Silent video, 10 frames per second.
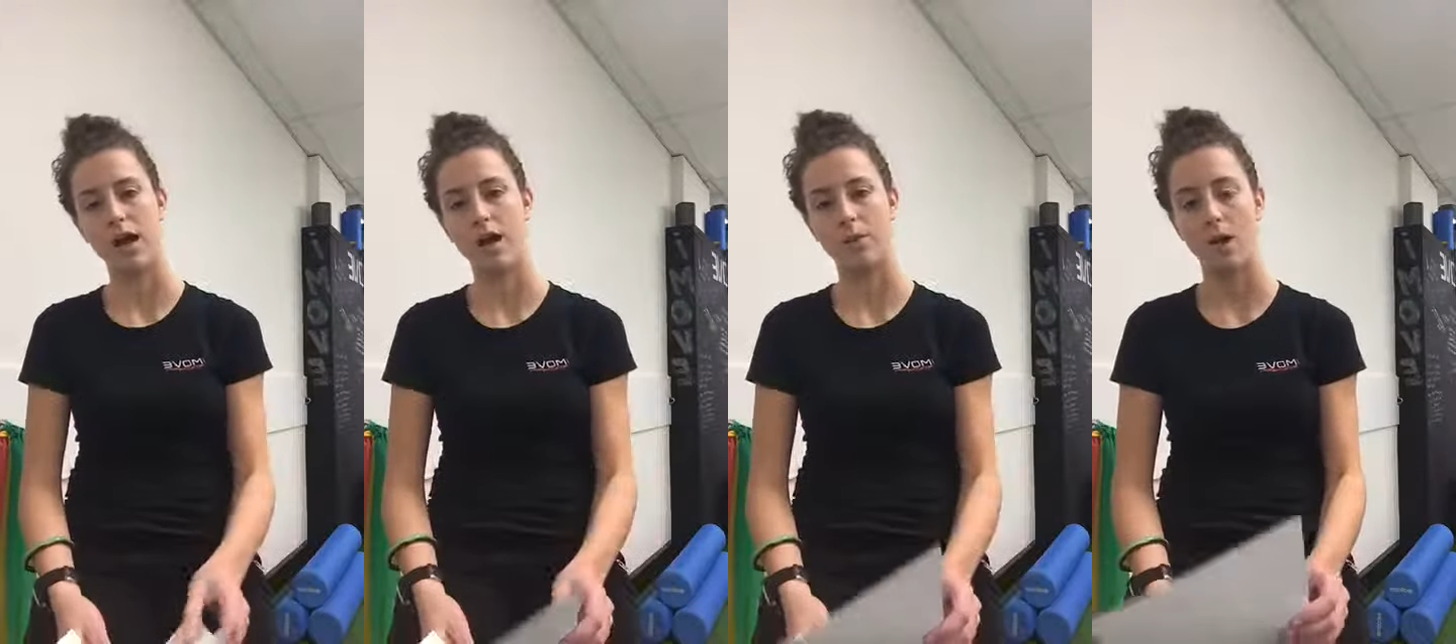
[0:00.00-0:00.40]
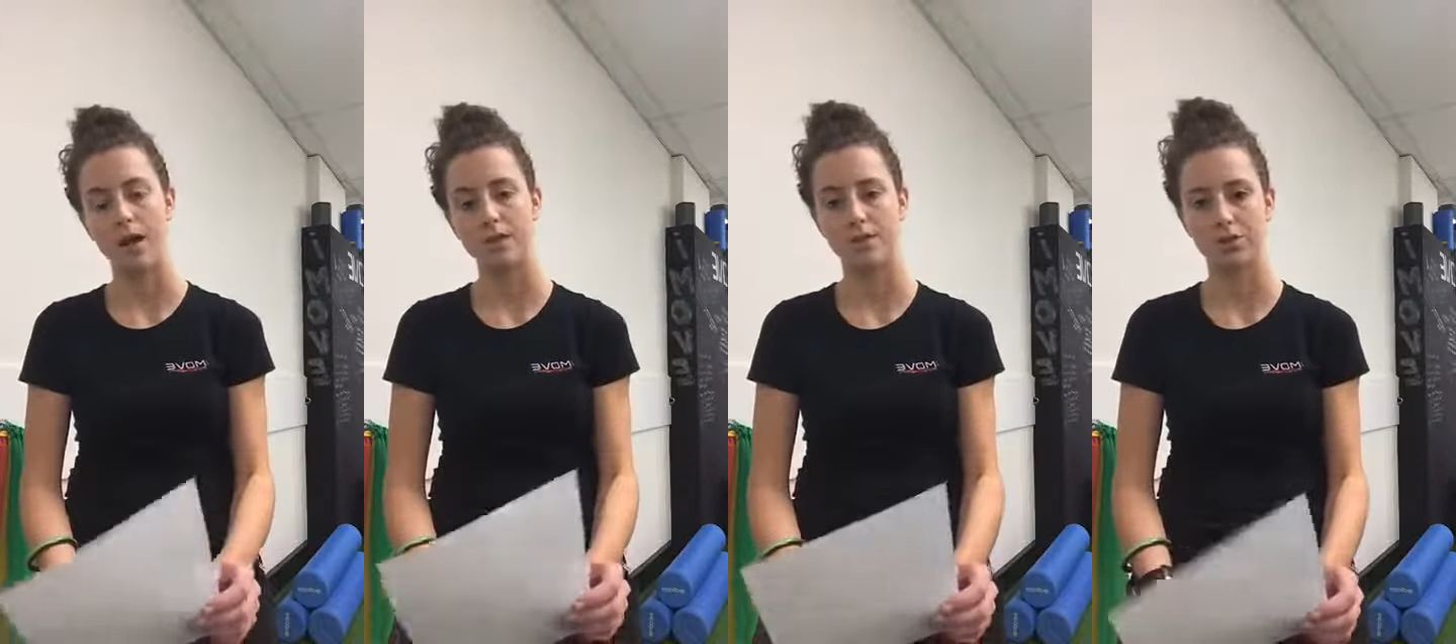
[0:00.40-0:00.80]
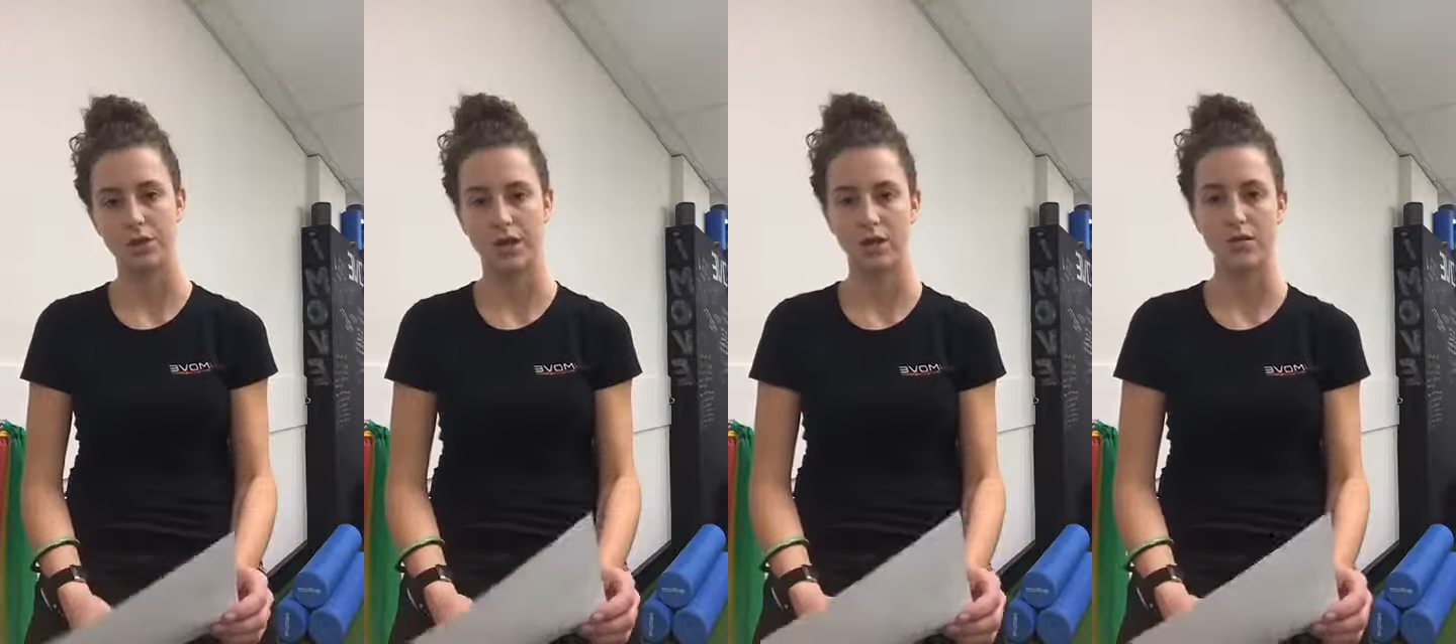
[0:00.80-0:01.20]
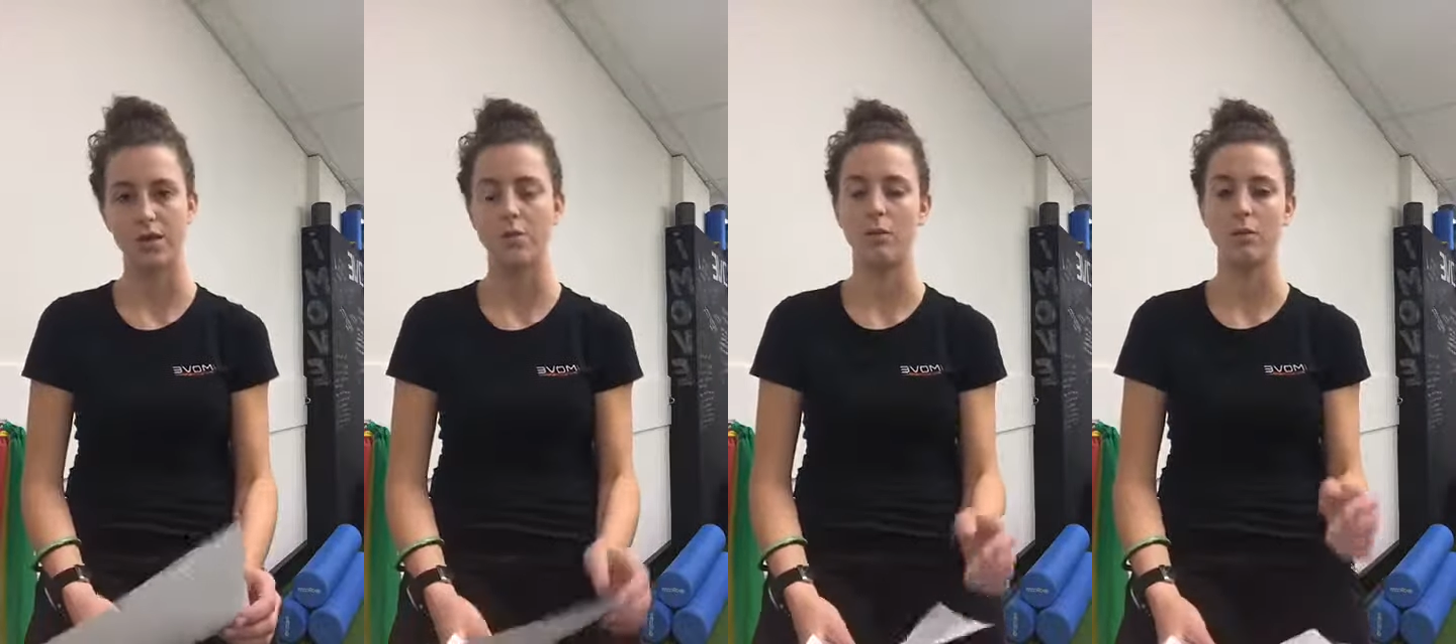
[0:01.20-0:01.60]
uh, bias through here, and they
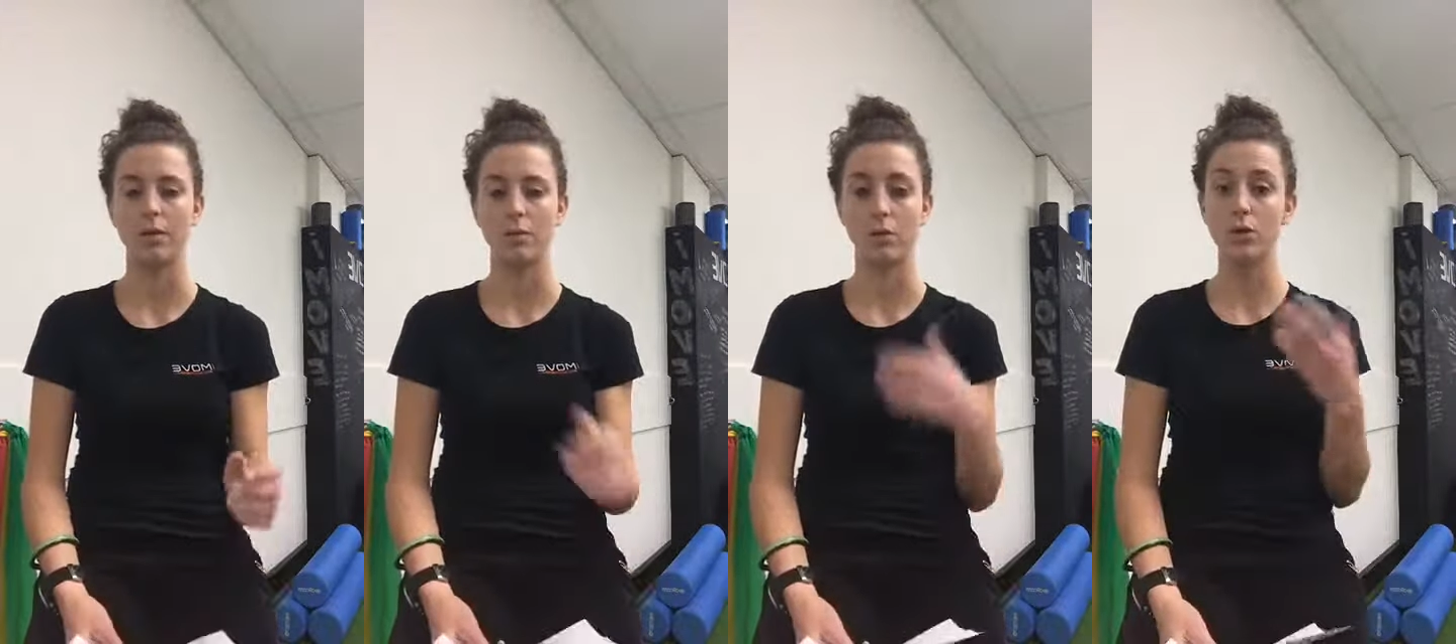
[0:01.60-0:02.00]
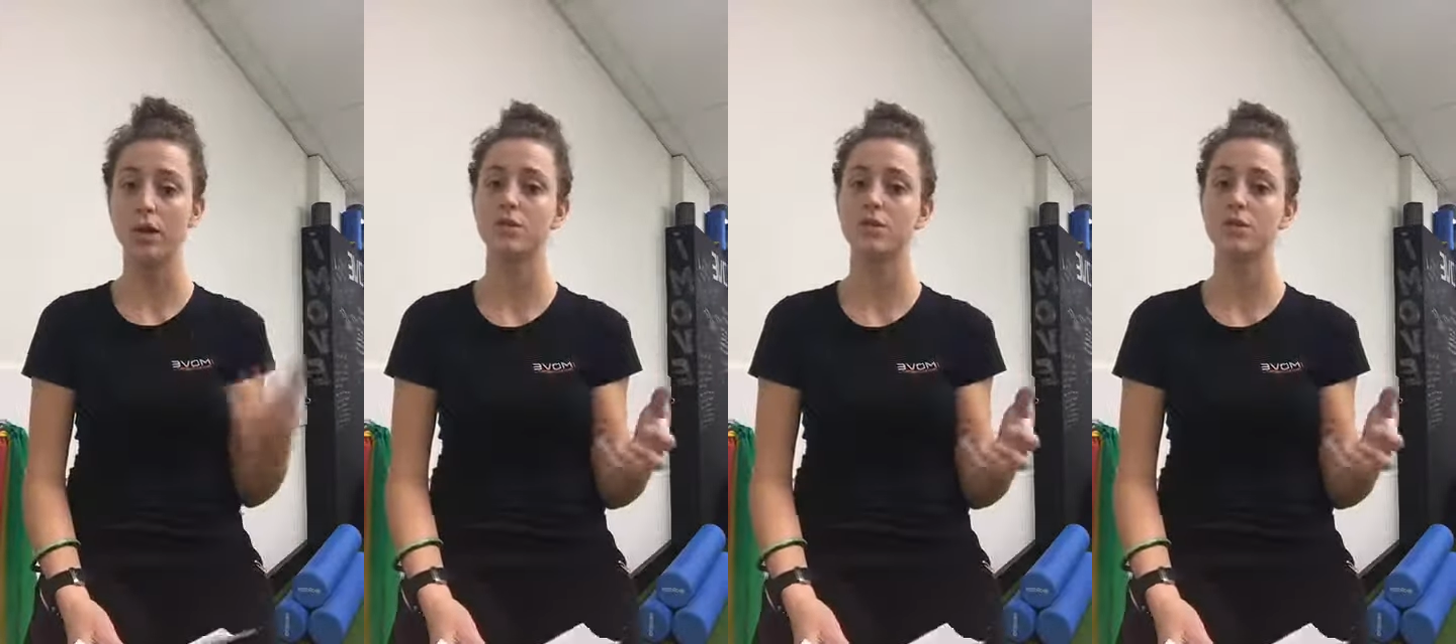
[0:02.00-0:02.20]
probably were looking